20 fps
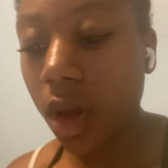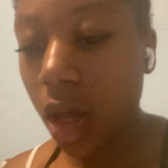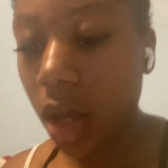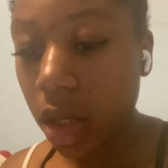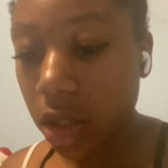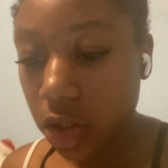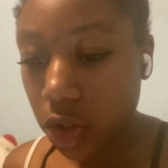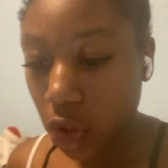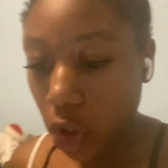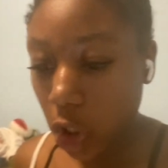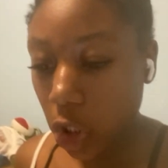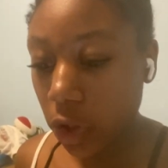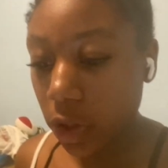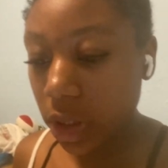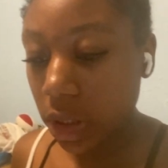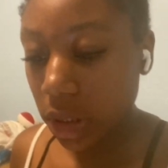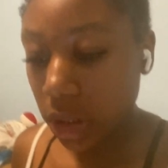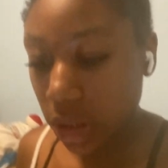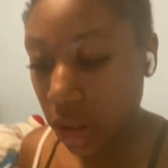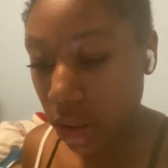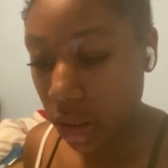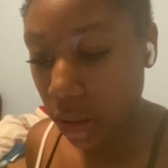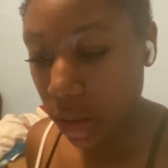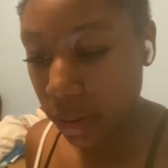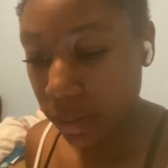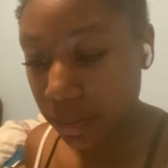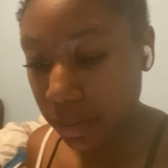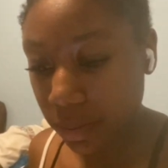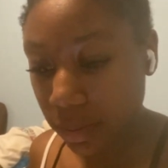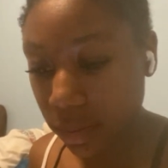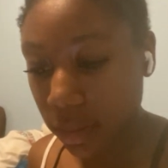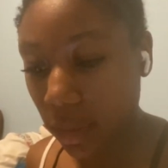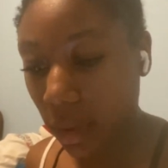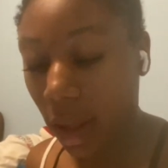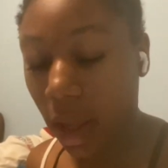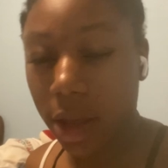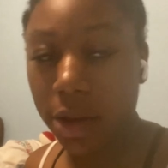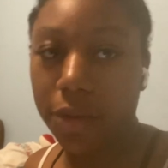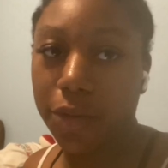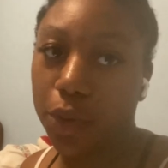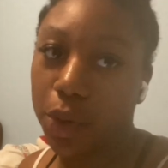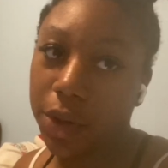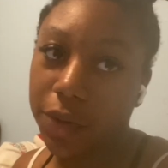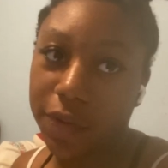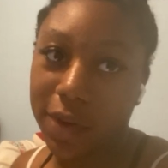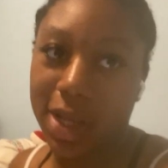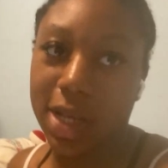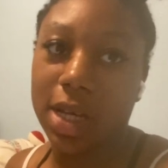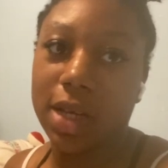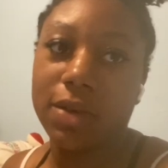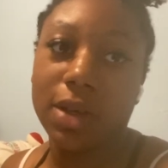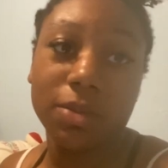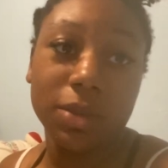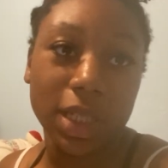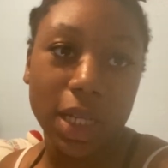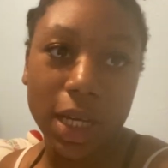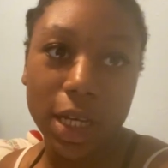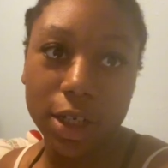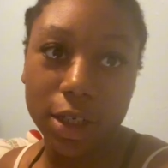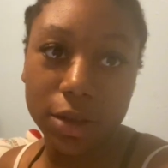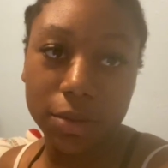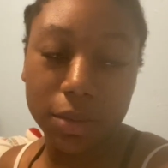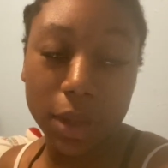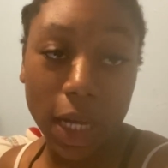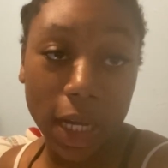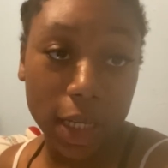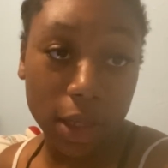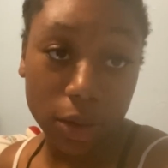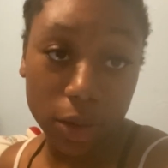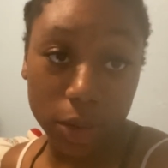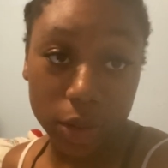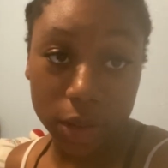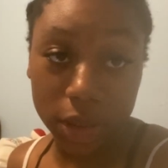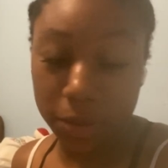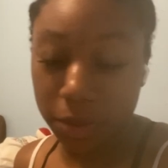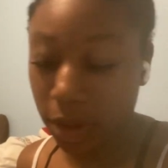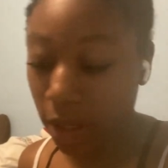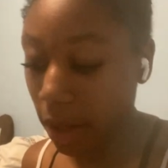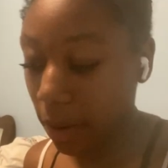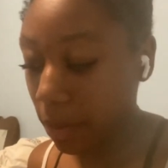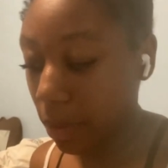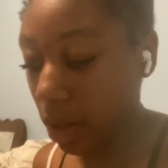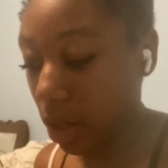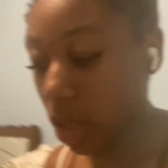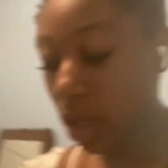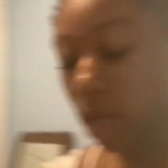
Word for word: it's currently 8.45. I'm tired, but I ain't gonna go to sleep yet. But